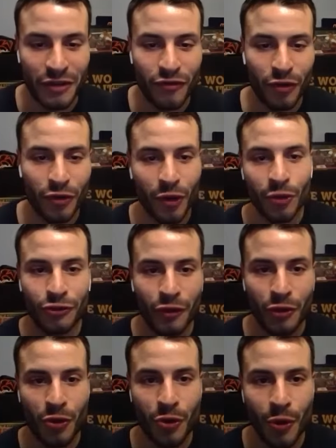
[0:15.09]
And for those of
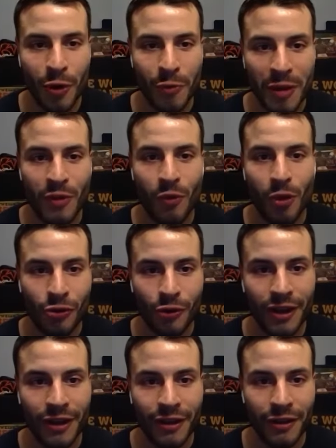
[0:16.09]
you who are maybe
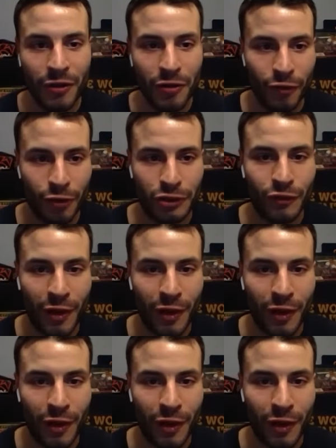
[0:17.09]
wondering, first of